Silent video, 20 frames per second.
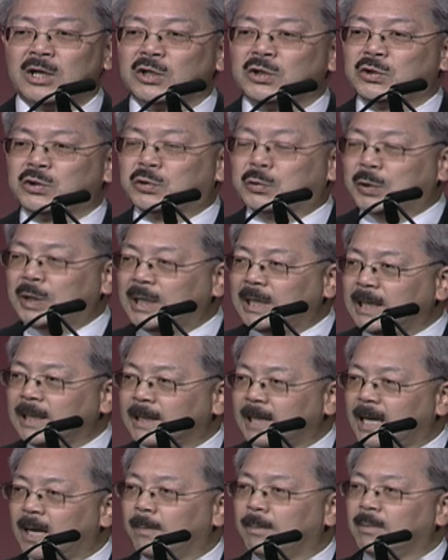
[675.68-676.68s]
treating
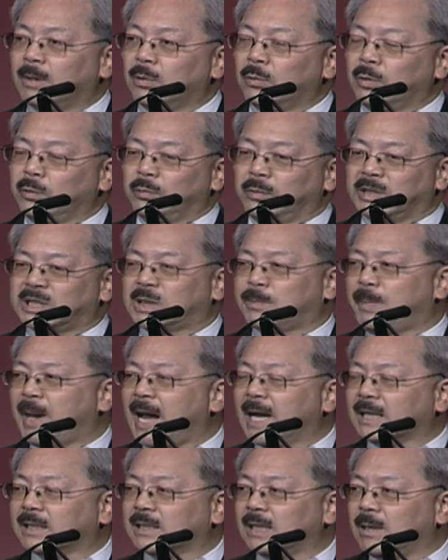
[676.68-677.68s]
them with
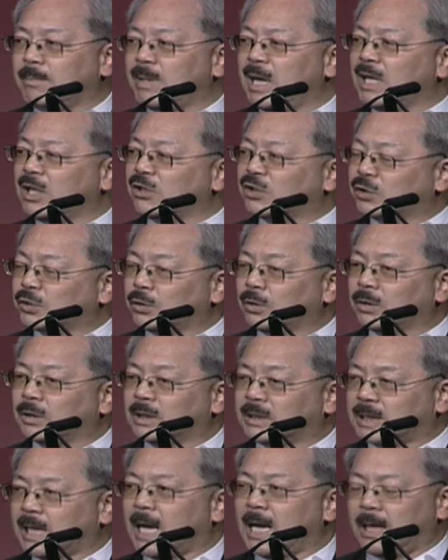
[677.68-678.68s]
respect, and making sure the
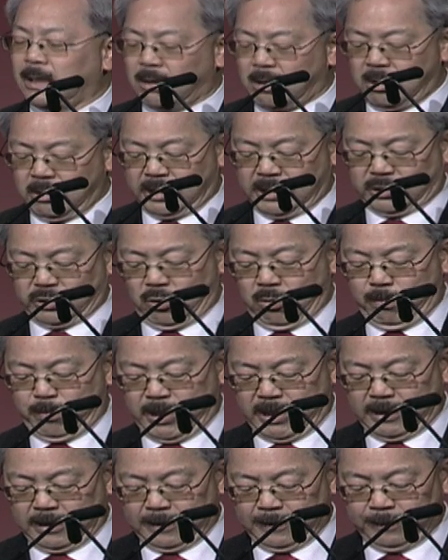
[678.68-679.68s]
dialogue is
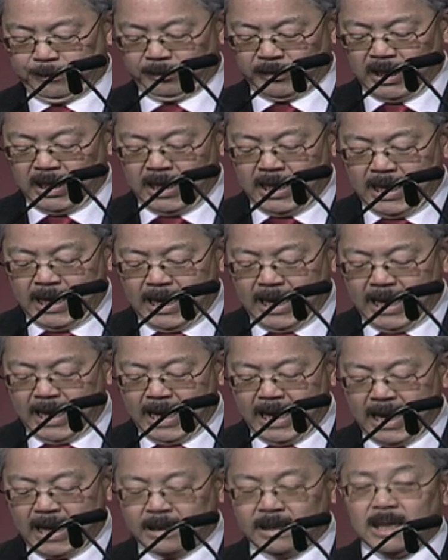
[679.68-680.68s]
open.
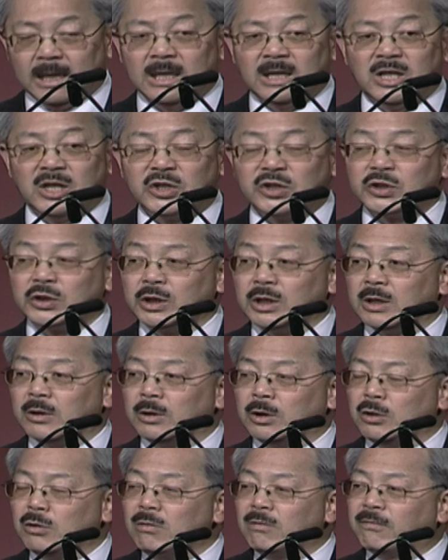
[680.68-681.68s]
And this
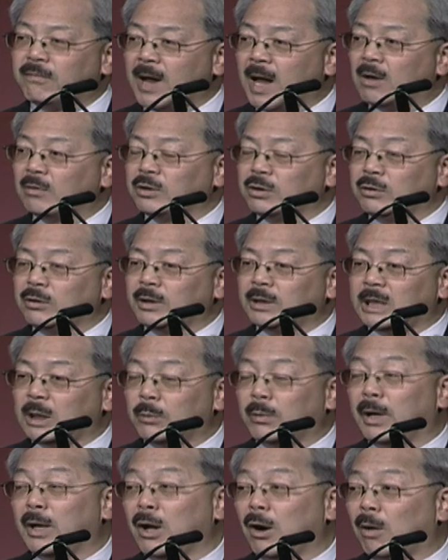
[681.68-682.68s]
newfound unity
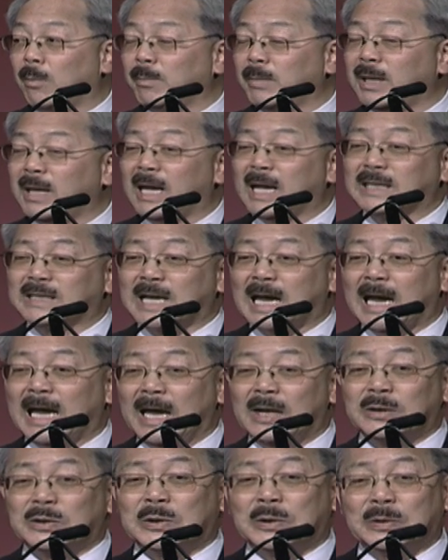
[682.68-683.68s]
will help me as I
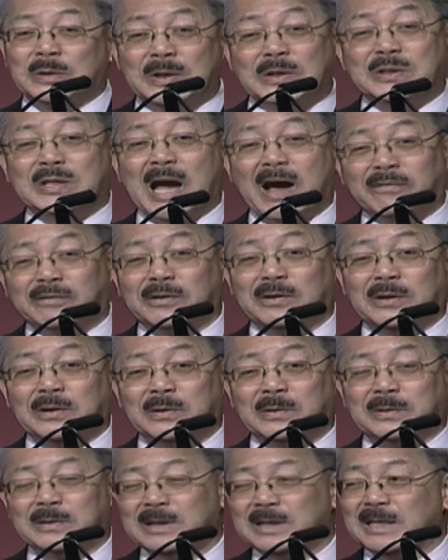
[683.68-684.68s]
enter this
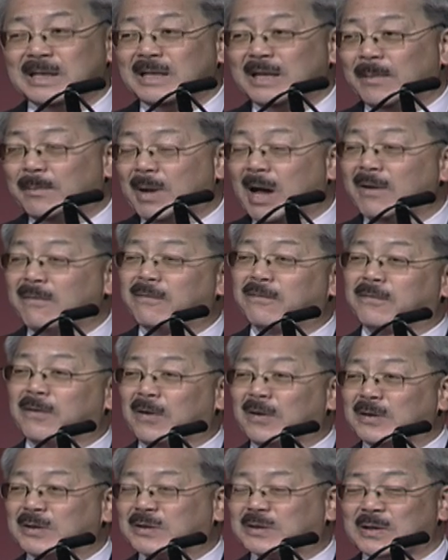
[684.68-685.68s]
afternoon in my
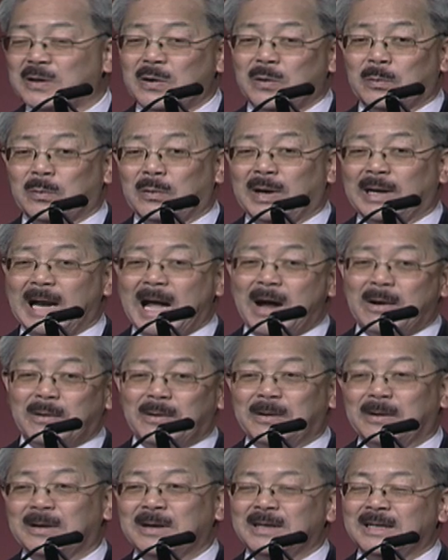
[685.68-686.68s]
first
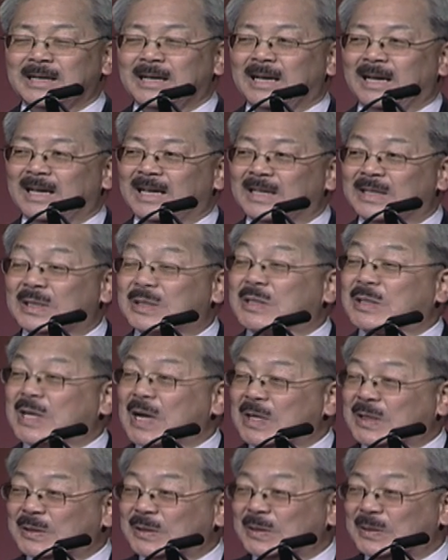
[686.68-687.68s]
1-hour
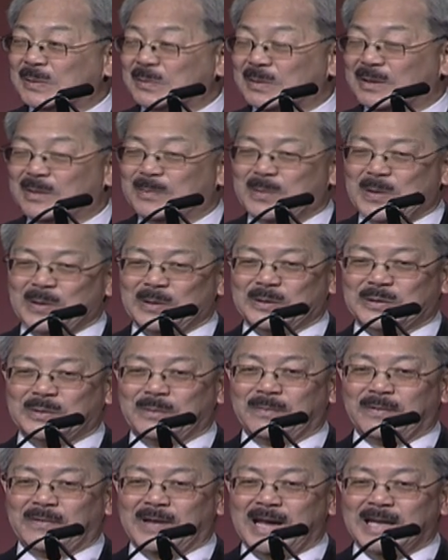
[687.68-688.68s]
discussion with the Board of
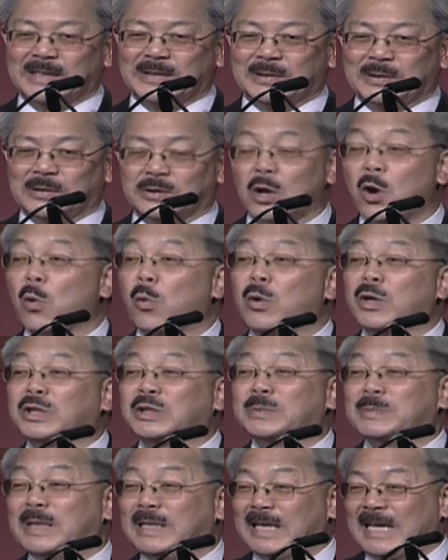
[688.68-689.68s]
Supervisors. Wish
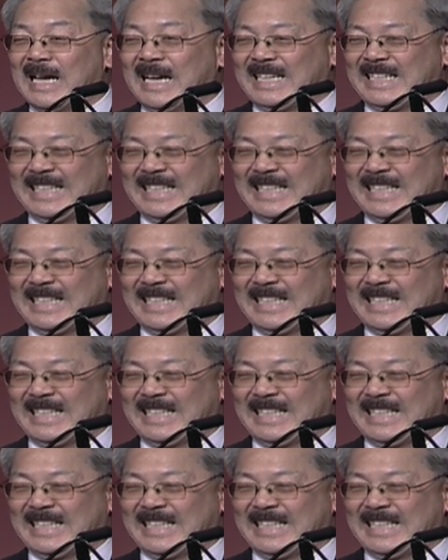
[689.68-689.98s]
me luck.